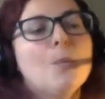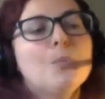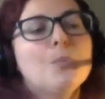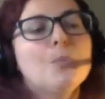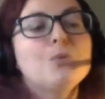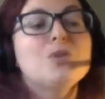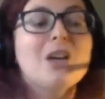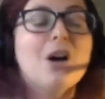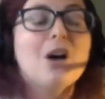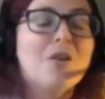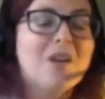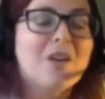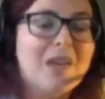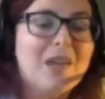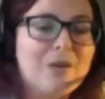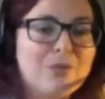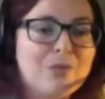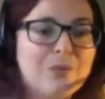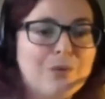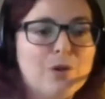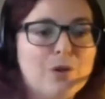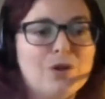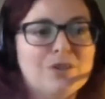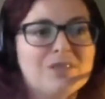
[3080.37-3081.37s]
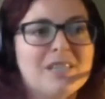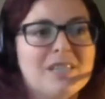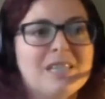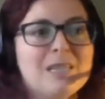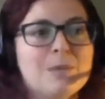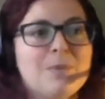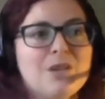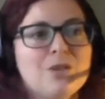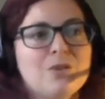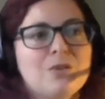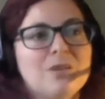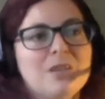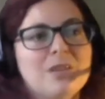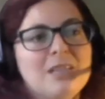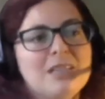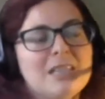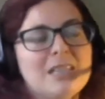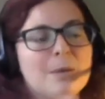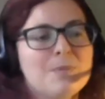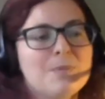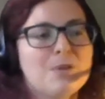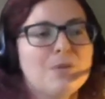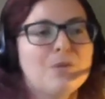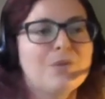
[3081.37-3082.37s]
put our effort, especially in
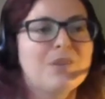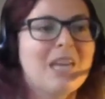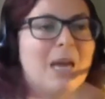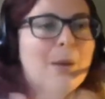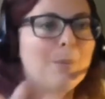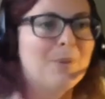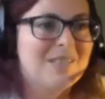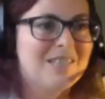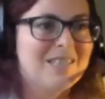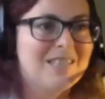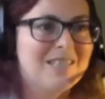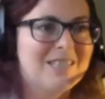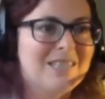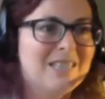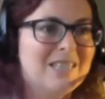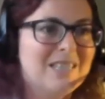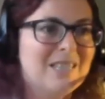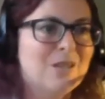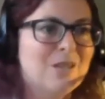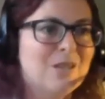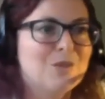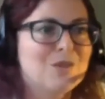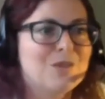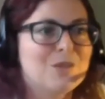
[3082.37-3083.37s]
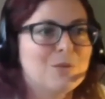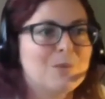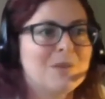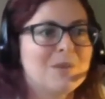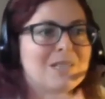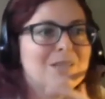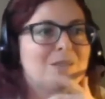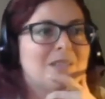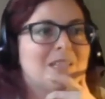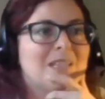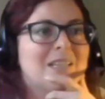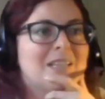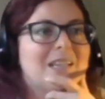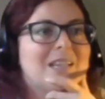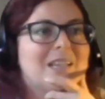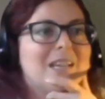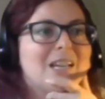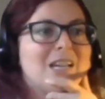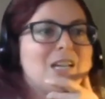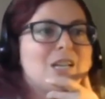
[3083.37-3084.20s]
terms of capacity strengthening.